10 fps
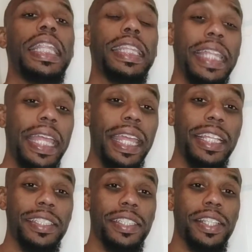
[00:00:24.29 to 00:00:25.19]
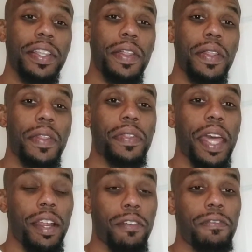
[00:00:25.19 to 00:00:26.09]
things
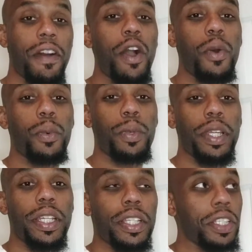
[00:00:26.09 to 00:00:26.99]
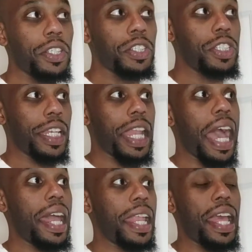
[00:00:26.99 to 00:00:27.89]
that a phone should
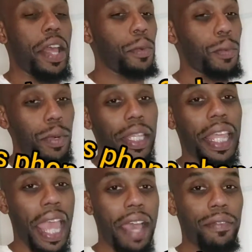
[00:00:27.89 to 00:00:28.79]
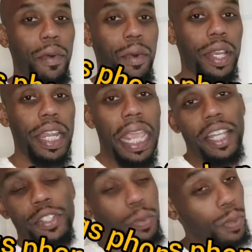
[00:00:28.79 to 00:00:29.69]
not really have on it, and
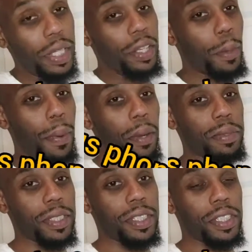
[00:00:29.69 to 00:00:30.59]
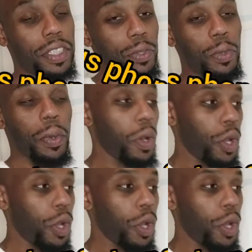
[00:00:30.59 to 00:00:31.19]
it's really no purpose to,